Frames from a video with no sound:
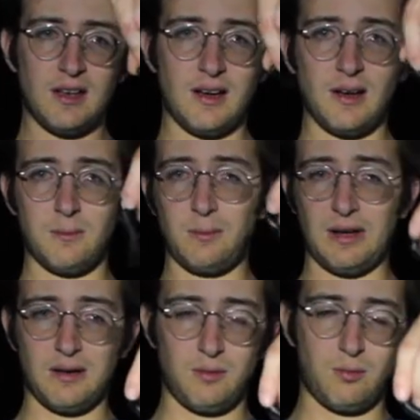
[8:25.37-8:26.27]
um,
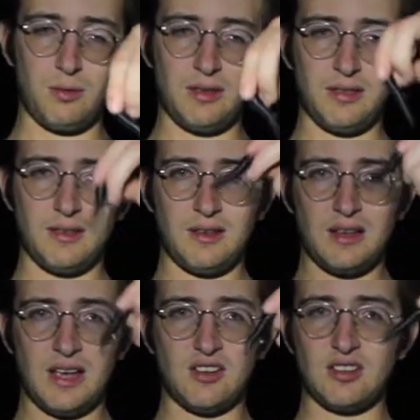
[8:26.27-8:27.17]
but with,
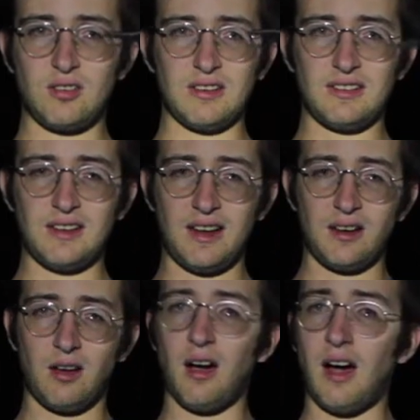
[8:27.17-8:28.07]
it's just going to stand
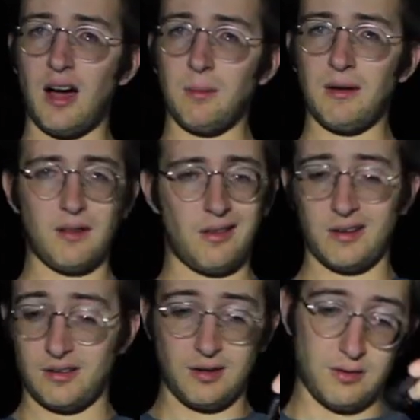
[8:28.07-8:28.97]
and hop
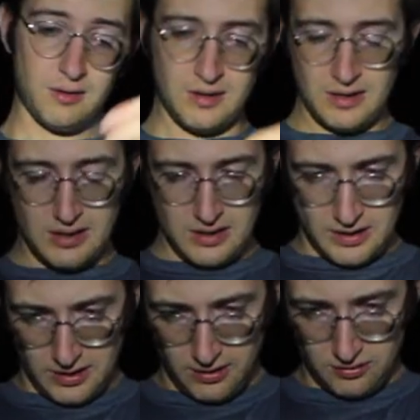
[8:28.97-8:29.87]
along. So
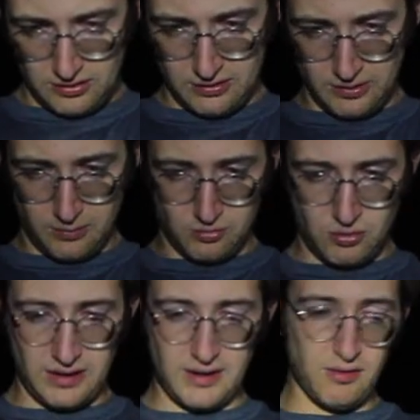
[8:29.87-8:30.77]
you know, just I'm
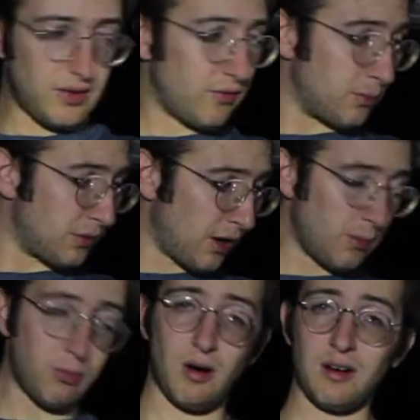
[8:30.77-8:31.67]
trying everything from
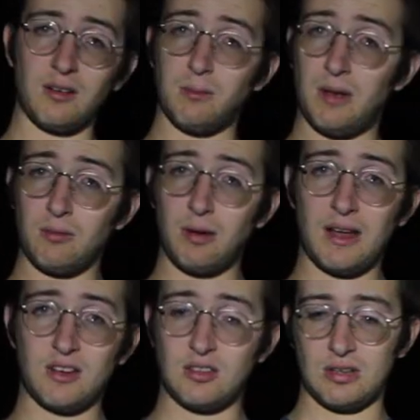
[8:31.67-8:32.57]
top water to mid
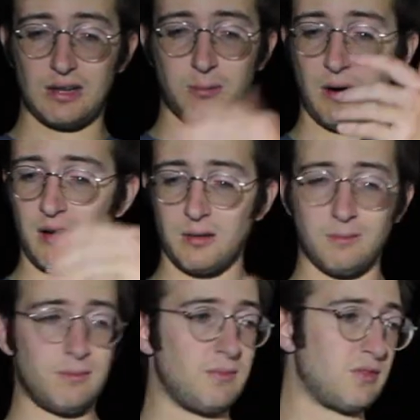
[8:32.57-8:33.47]
range to like bottom,
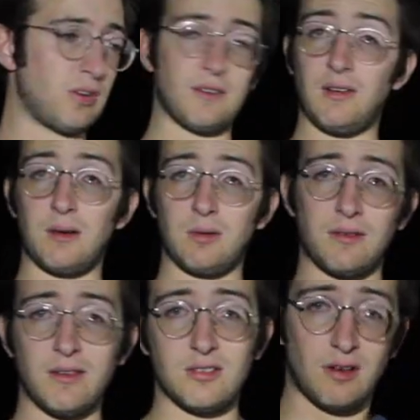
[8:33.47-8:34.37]
trying to find where
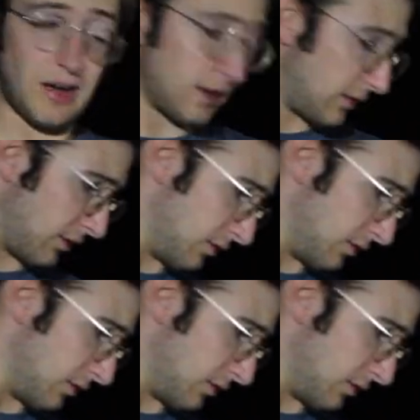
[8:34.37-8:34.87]
the fish are at. So.